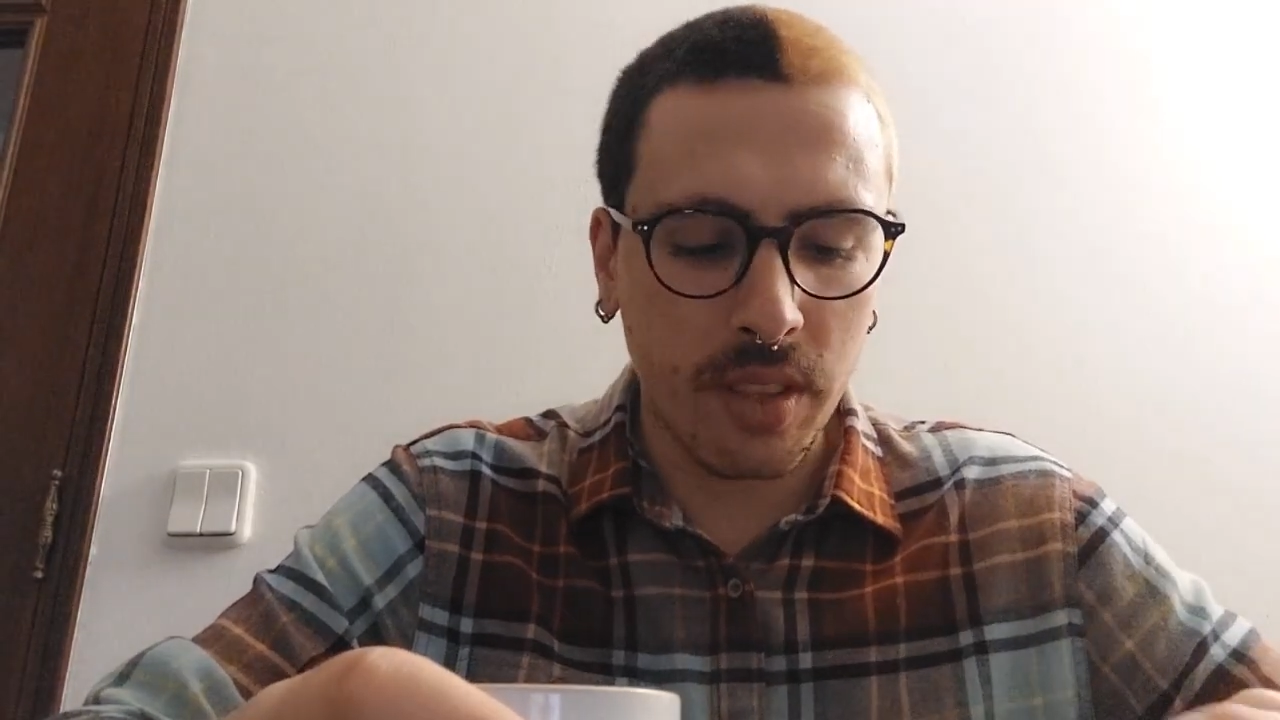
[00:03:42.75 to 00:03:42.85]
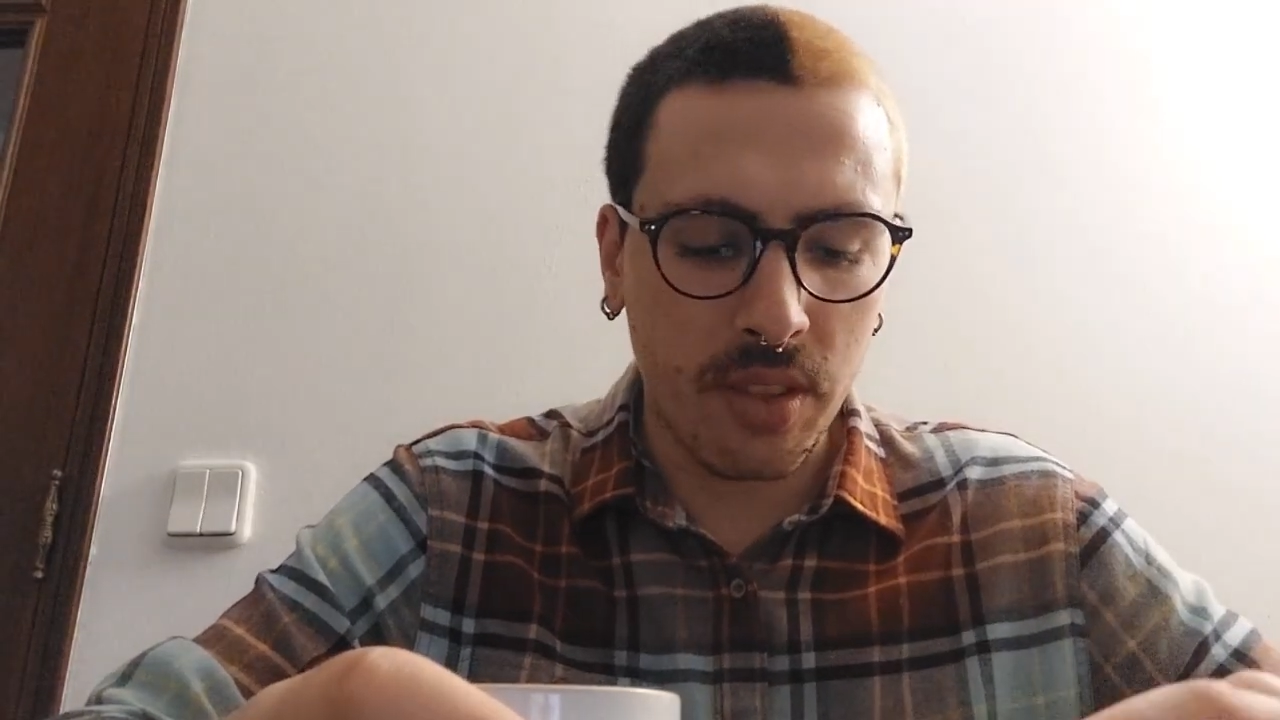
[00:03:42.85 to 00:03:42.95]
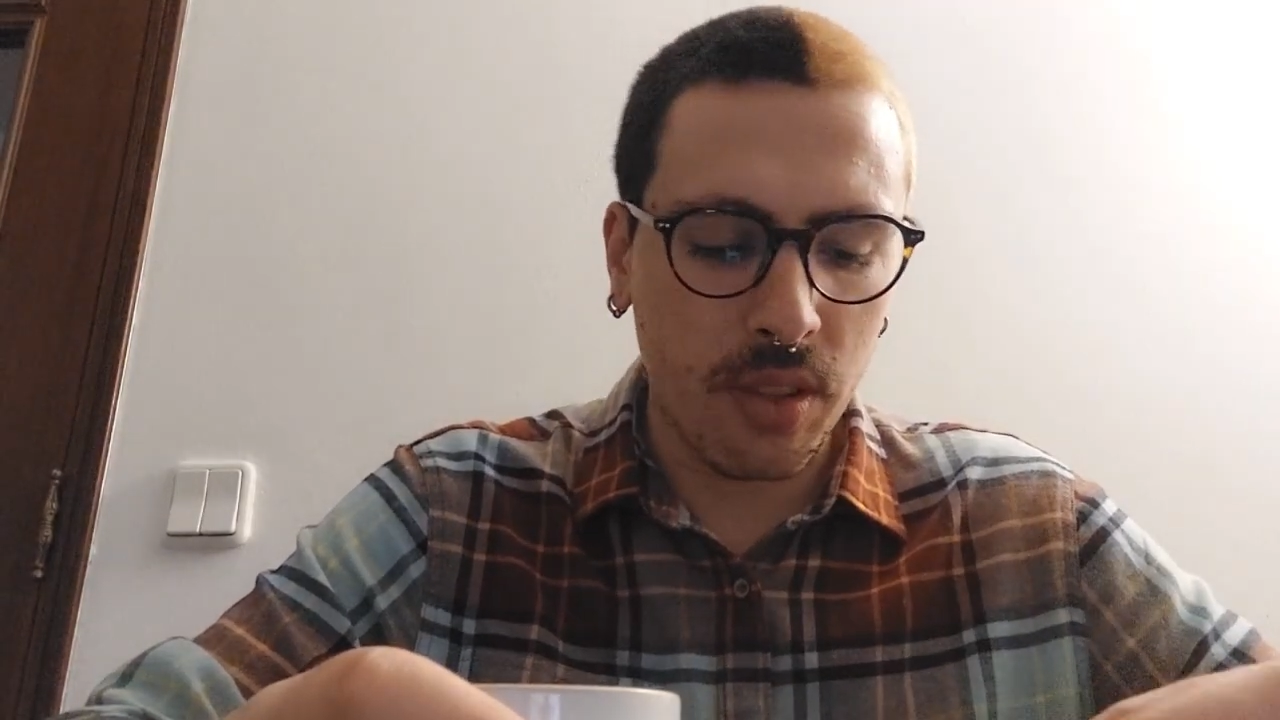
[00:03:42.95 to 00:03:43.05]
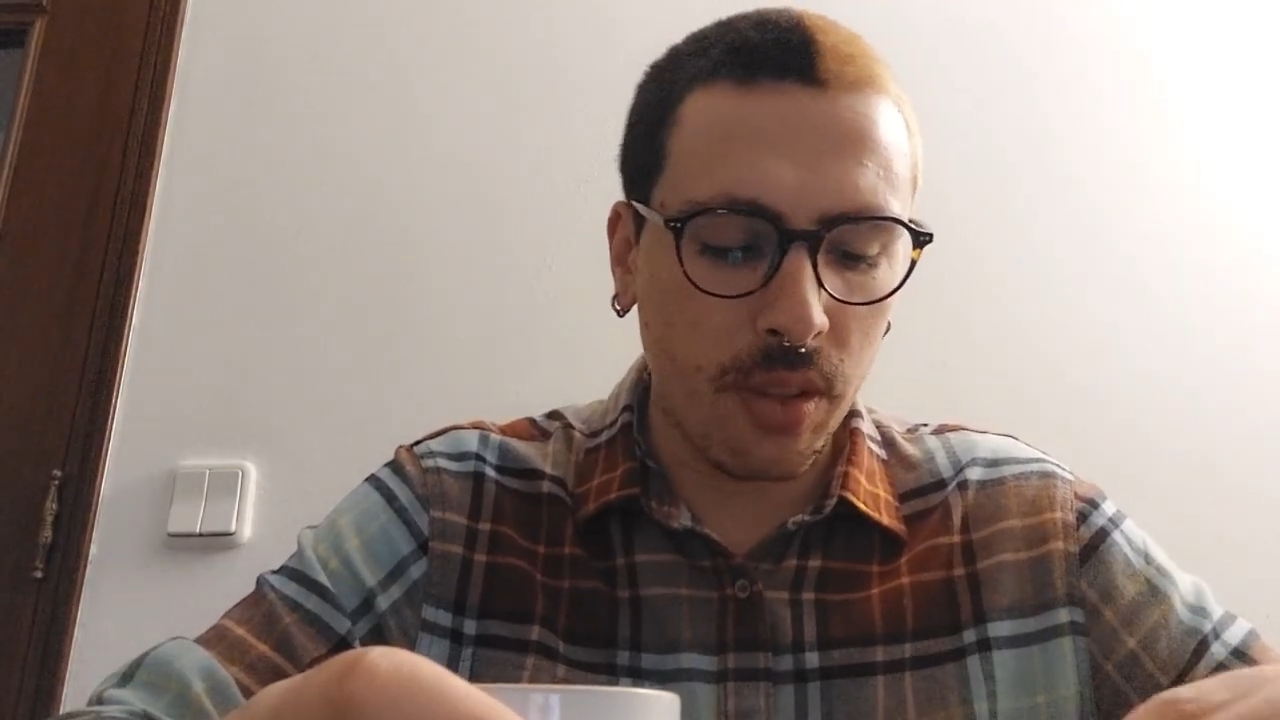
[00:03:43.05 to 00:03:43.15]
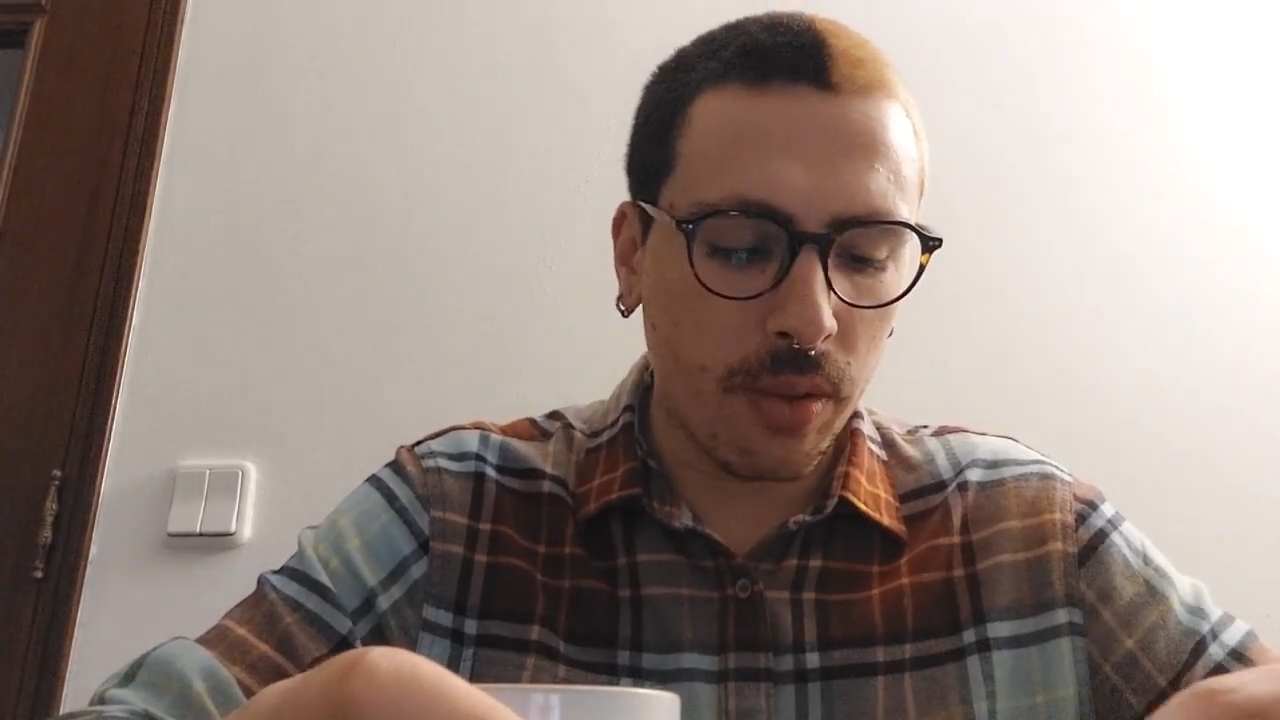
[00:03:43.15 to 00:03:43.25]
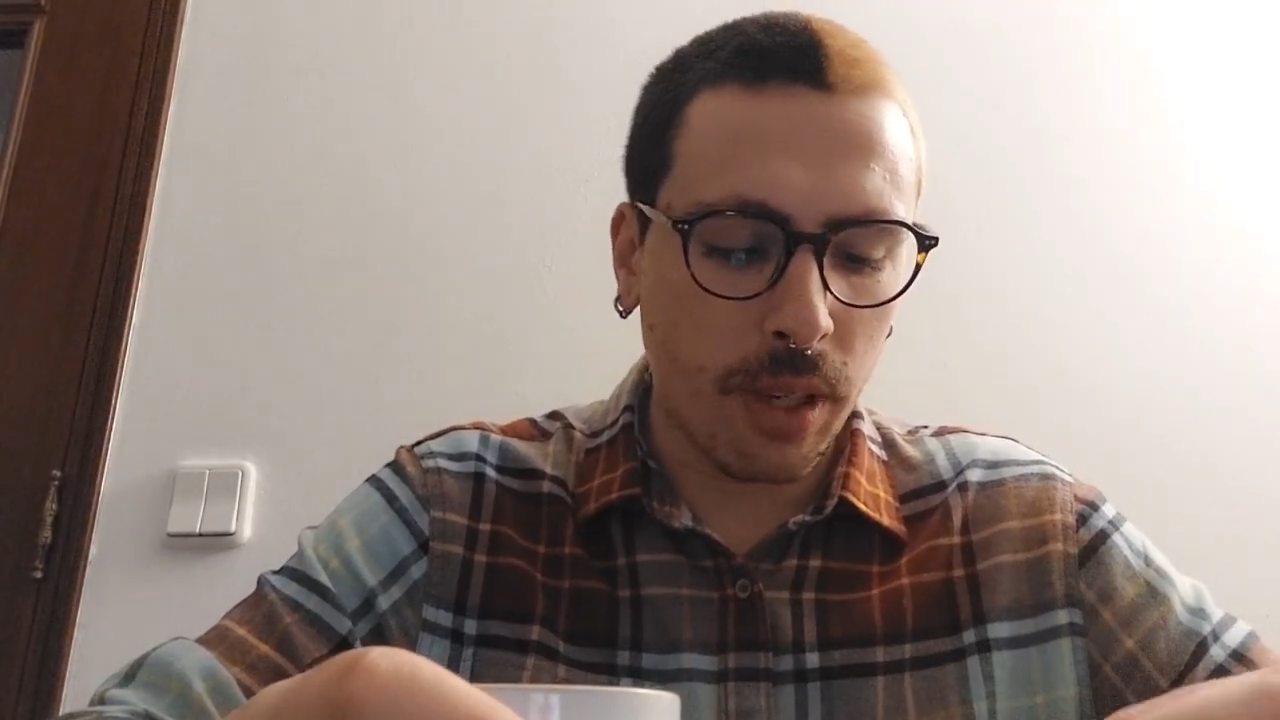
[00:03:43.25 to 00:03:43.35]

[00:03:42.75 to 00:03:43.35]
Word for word: so